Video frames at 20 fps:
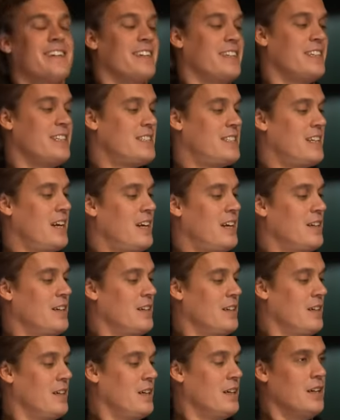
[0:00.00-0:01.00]
And he
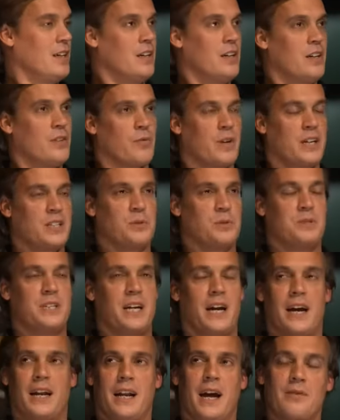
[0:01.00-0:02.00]
said, Ranger
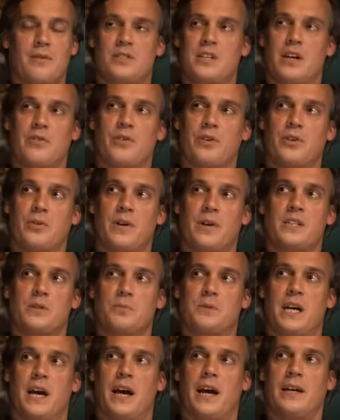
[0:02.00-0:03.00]
Battalion. I was never in the
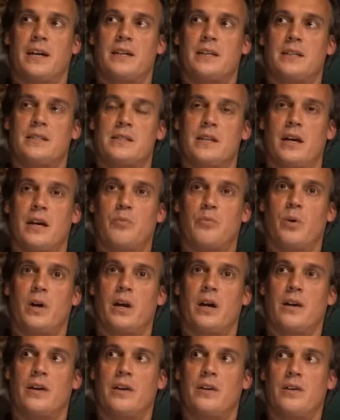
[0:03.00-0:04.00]
Ranger Battalion. He's like,
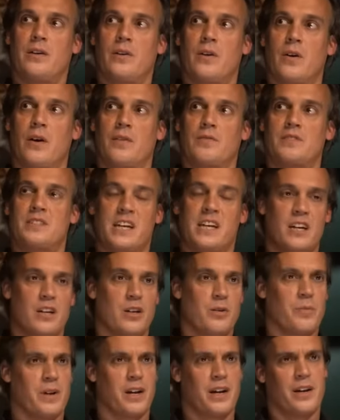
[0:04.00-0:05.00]
but you know, I've seen
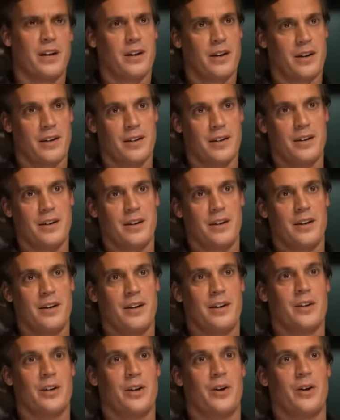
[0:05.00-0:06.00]
them. I,
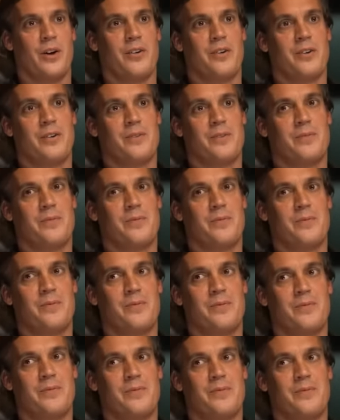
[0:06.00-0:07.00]
you know, I
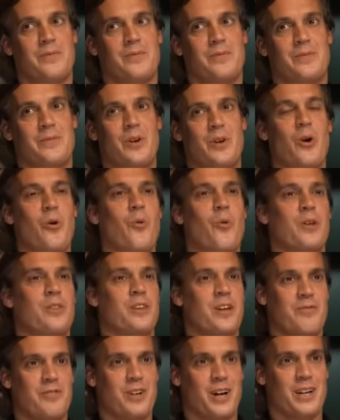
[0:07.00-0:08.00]
know
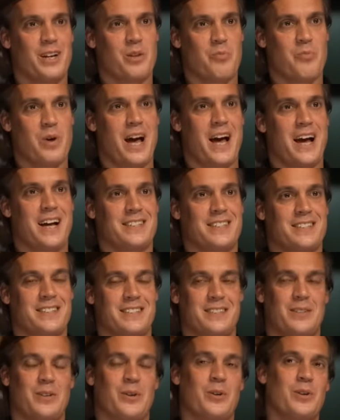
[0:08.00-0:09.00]
what they've done in the
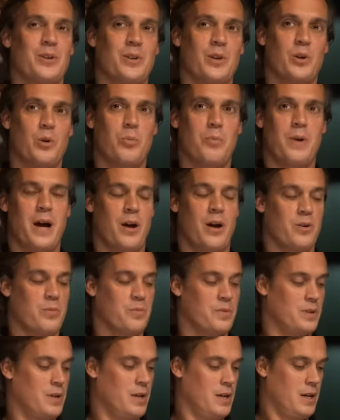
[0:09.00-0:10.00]
past and learned a little about
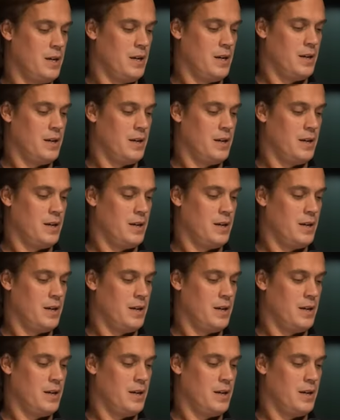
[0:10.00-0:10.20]
them.